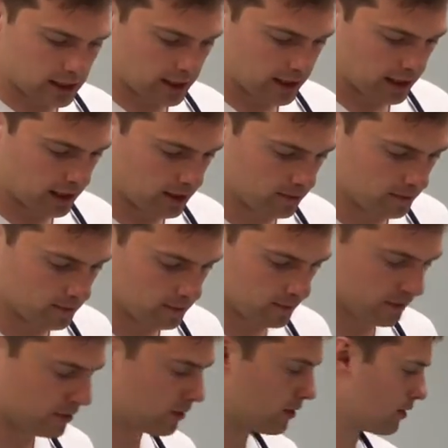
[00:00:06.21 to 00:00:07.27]
I am
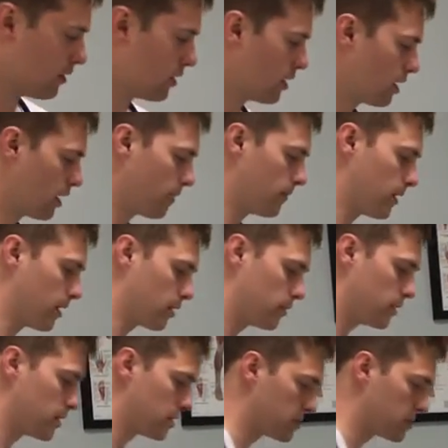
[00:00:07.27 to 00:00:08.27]
a Belmont